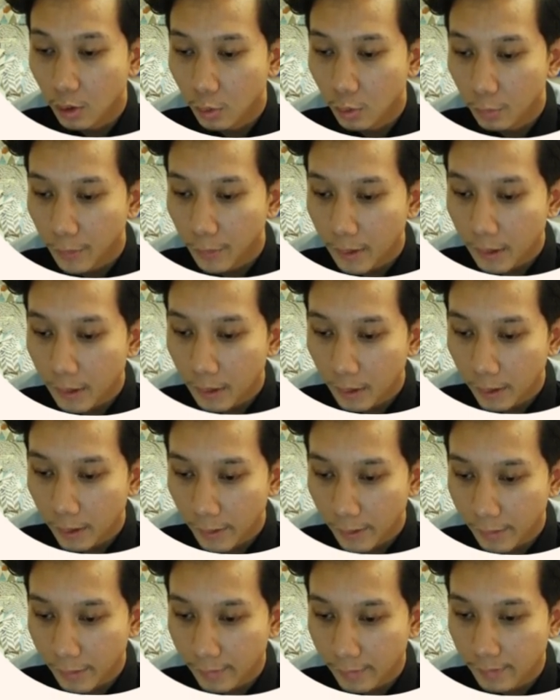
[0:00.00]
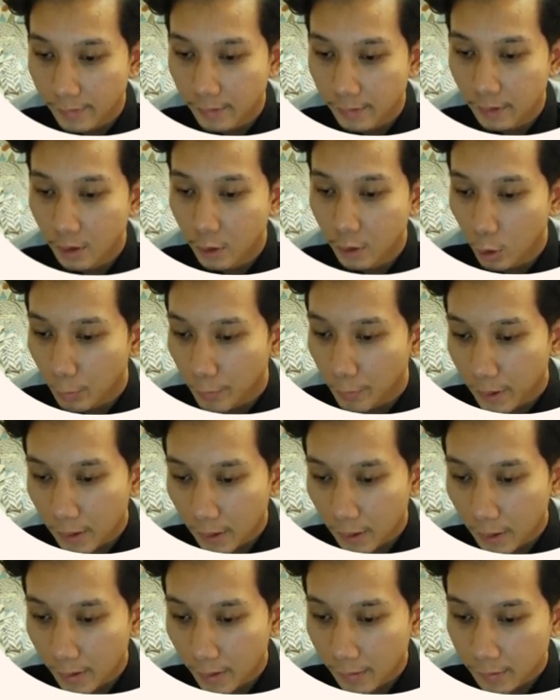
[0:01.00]
Omega n.
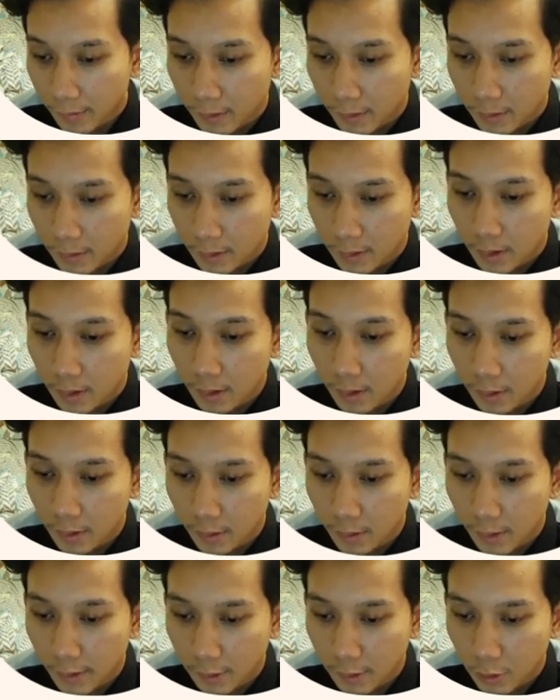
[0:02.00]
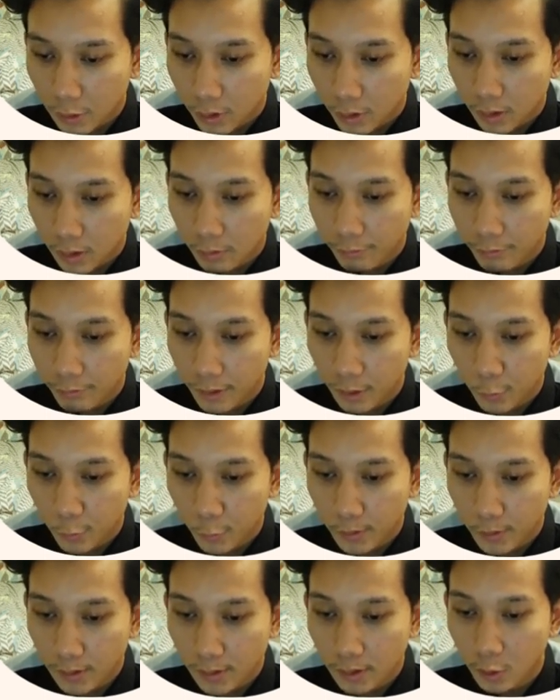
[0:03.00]
Omega n is the natural
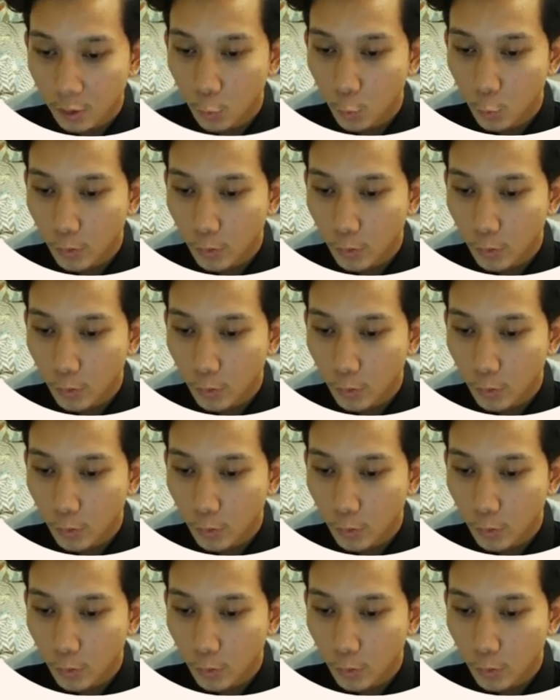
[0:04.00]
frequency